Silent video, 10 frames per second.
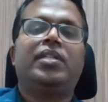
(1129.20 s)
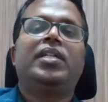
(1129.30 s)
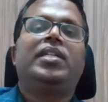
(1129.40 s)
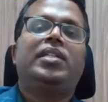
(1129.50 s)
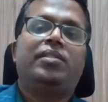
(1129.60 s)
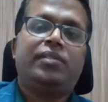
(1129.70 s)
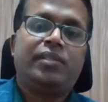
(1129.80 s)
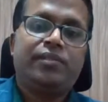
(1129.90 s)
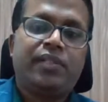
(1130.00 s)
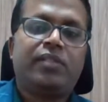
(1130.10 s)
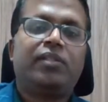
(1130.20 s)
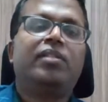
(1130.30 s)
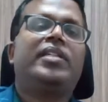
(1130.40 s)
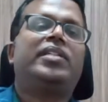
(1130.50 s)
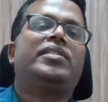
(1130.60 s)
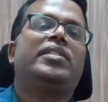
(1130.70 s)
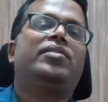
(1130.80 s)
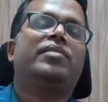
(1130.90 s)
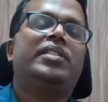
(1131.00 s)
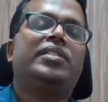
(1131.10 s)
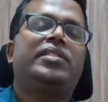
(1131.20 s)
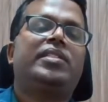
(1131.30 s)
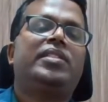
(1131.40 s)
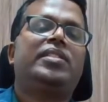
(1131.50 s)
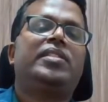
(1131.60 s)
if at all there is any ovarian cyst,